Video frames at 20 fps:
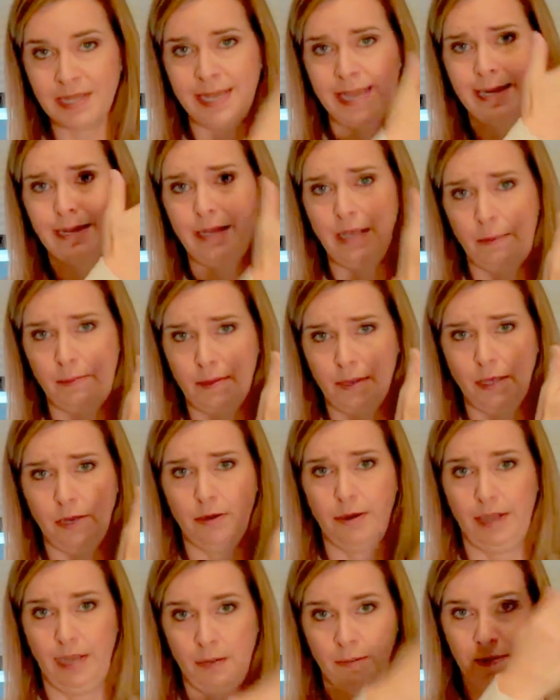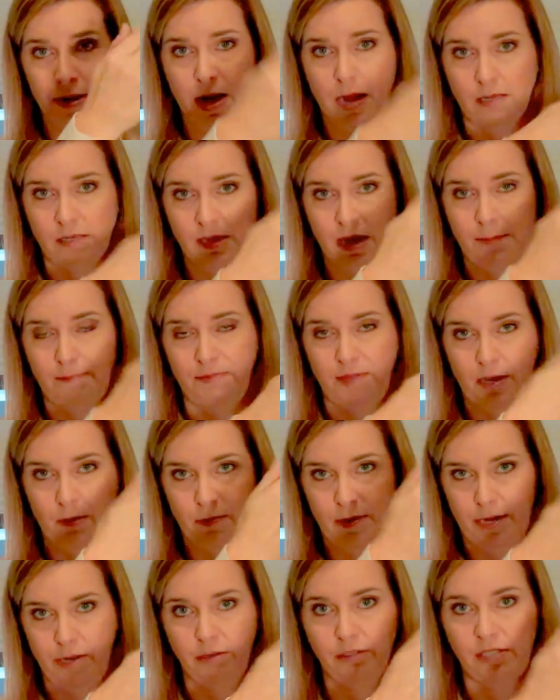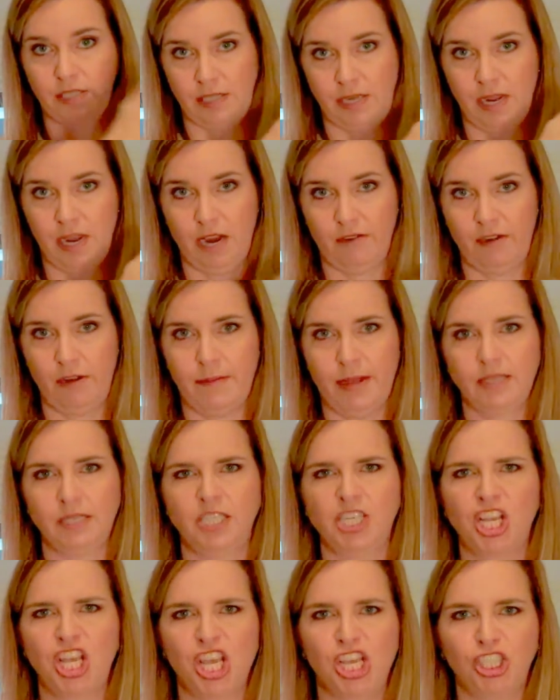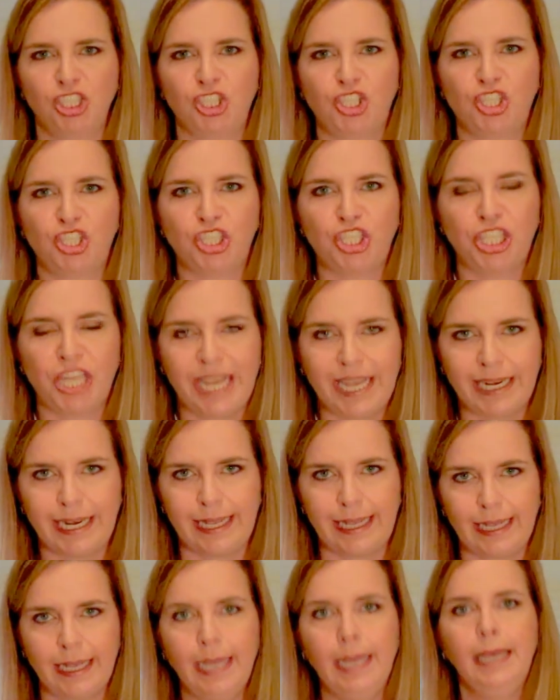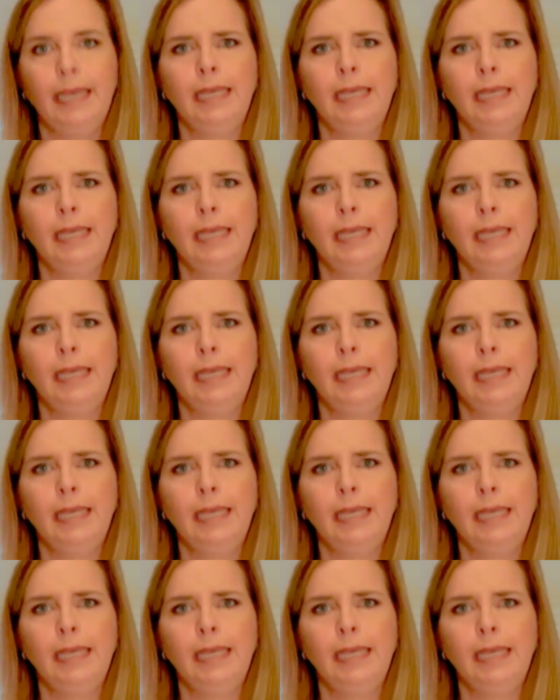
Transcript: yet keeping your inbox up there where you see every message is cheating.